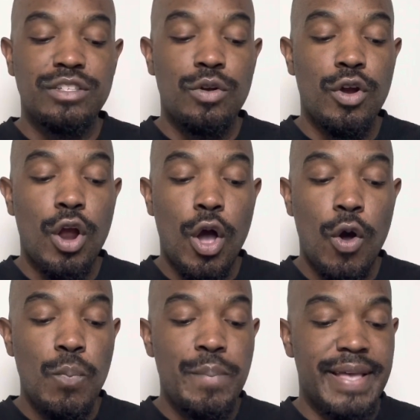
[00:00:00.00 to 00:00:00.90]
on her
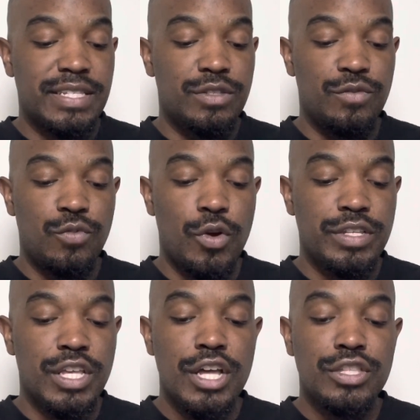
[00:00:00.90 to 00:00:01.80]
own messy divorce